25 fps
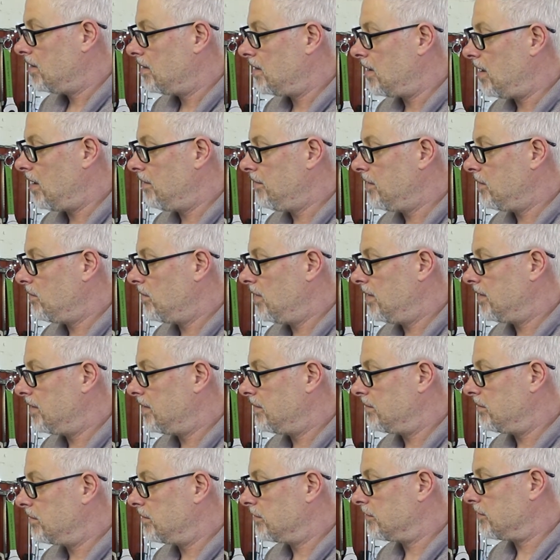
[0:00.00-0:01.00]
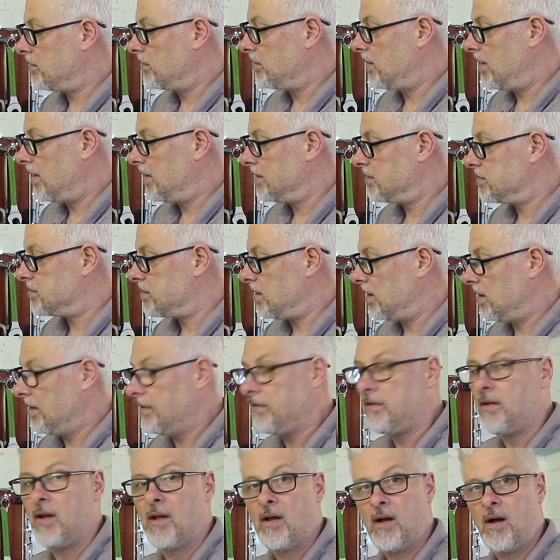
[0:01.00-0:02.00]
the only one that was the right
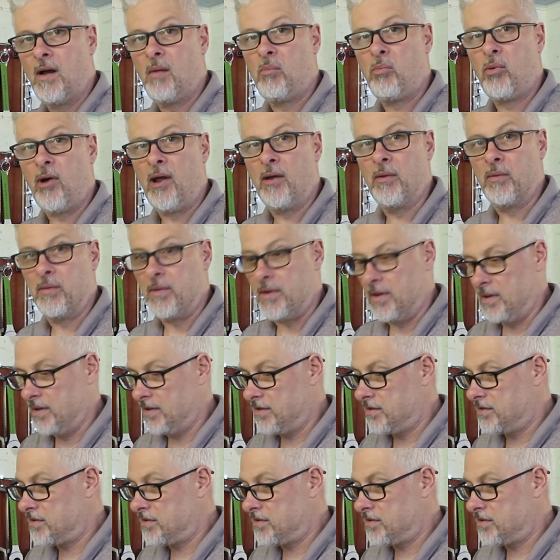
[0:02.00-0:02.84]
size I broke.